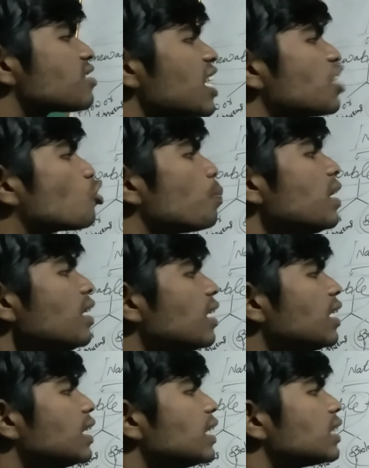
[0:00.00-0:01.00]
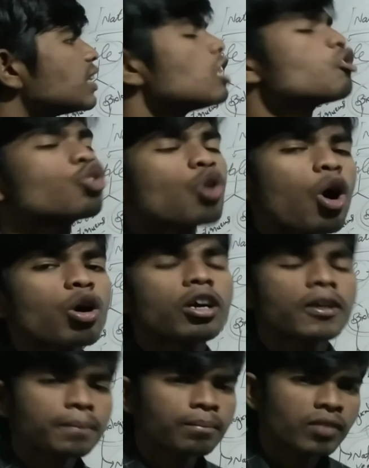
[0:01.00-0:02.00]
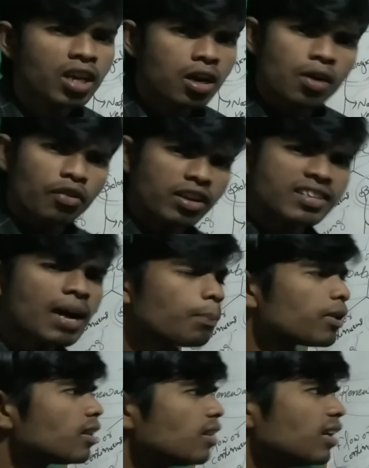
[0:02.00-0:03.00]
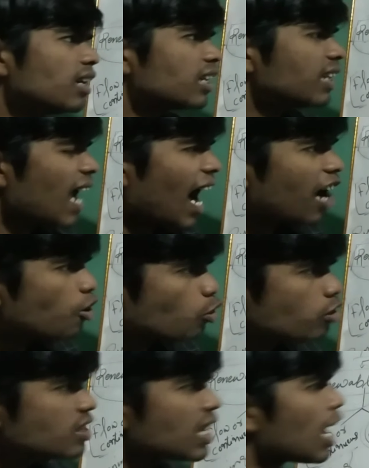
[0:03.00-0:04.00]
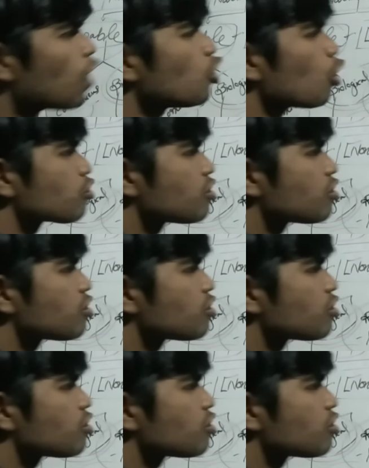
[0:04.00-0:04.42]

are said to be the stock. For example, the hydrogen and